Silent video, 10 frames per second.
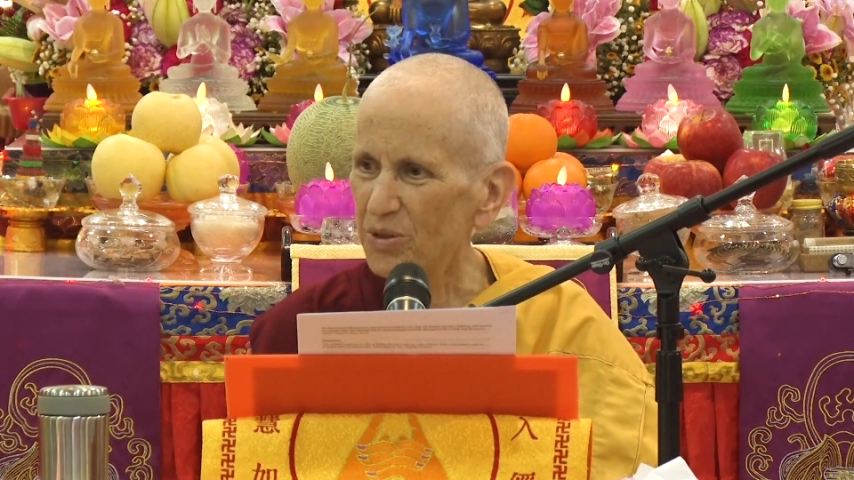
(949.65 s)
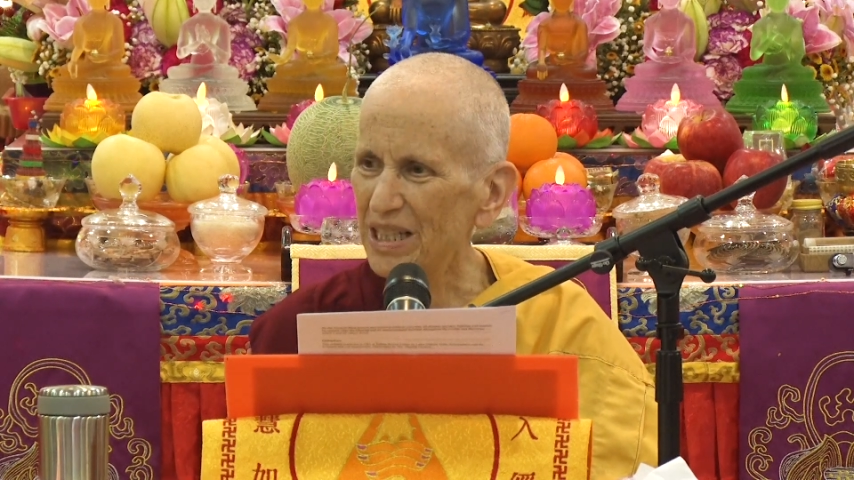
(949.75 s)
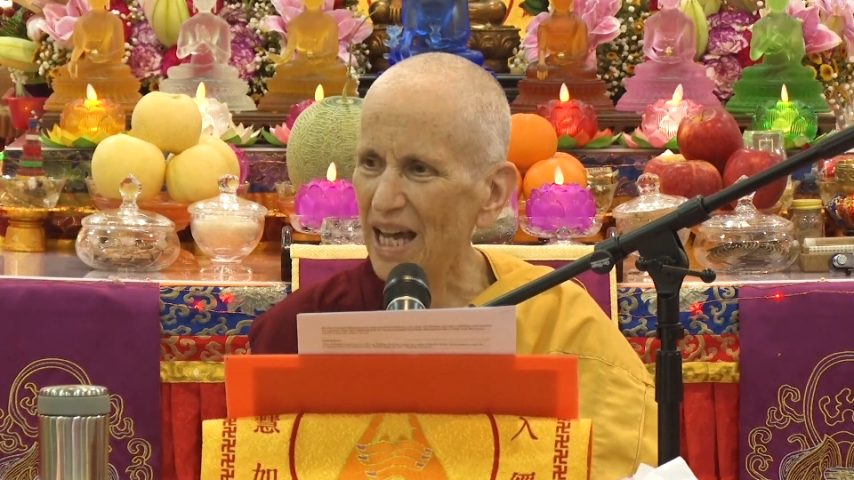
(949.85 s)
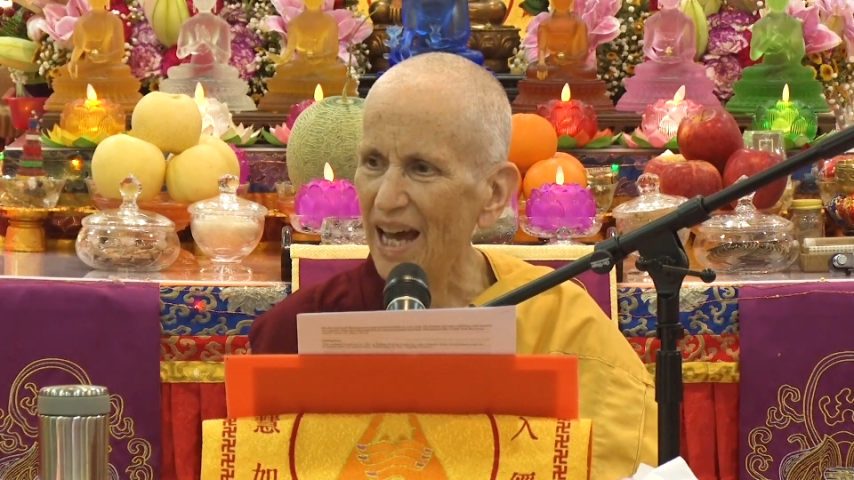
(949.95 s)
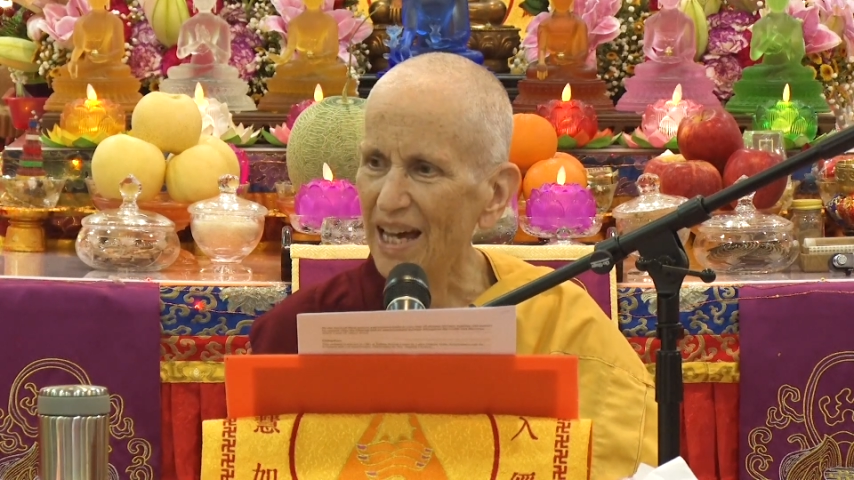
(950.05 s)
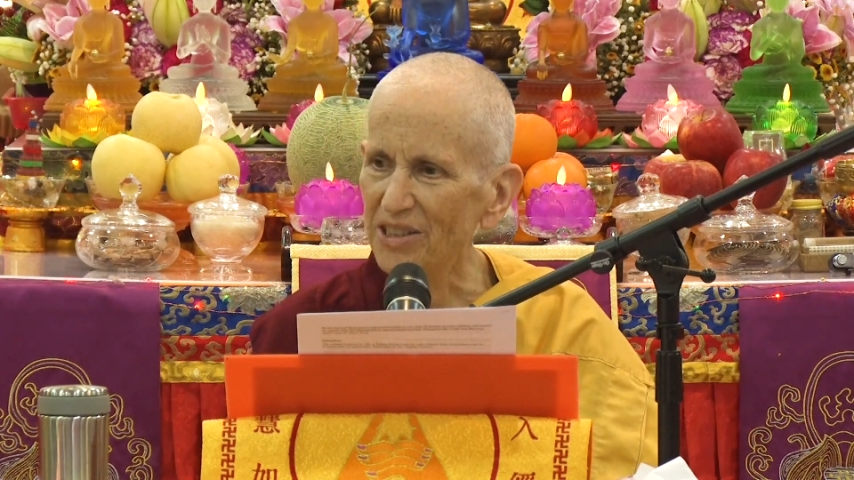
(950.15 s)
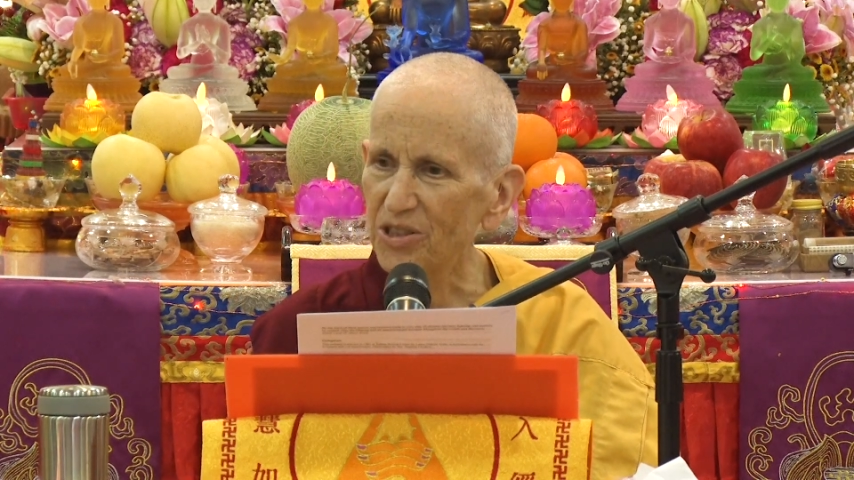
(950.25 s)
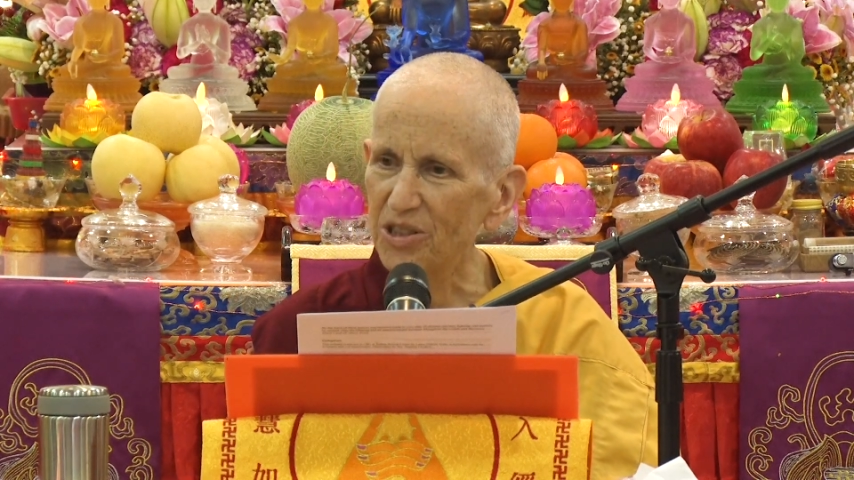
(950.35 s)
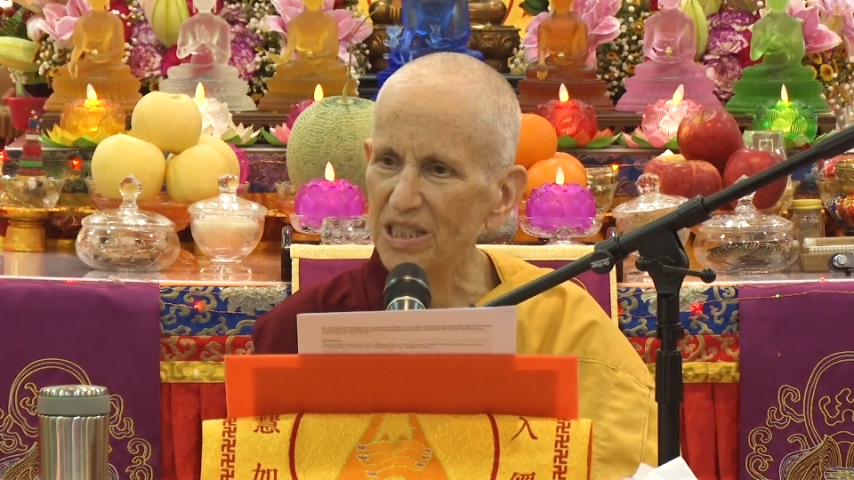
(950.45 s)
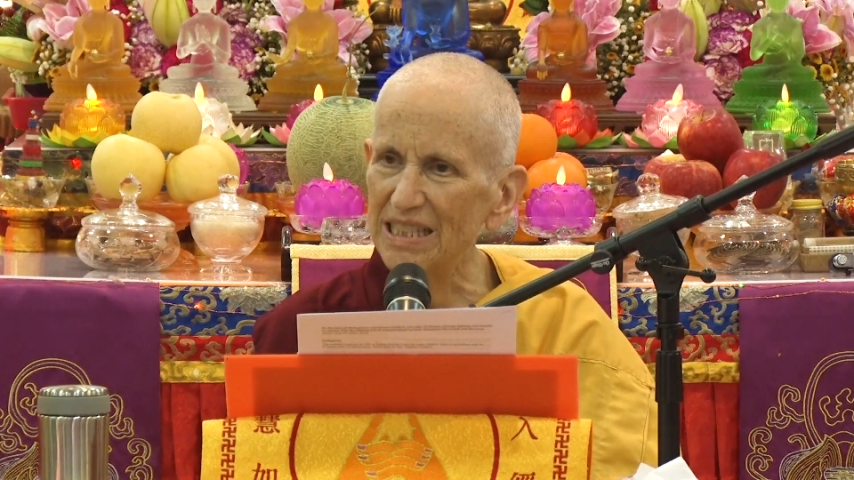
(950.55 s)
it
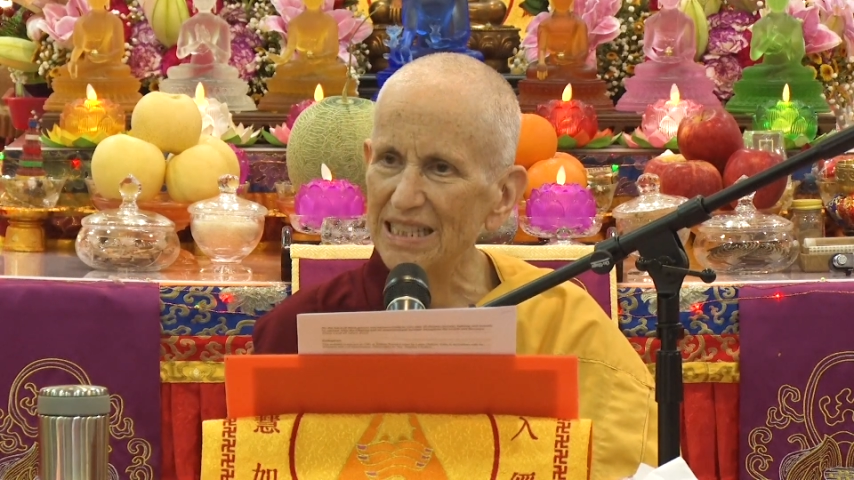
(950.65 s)
actually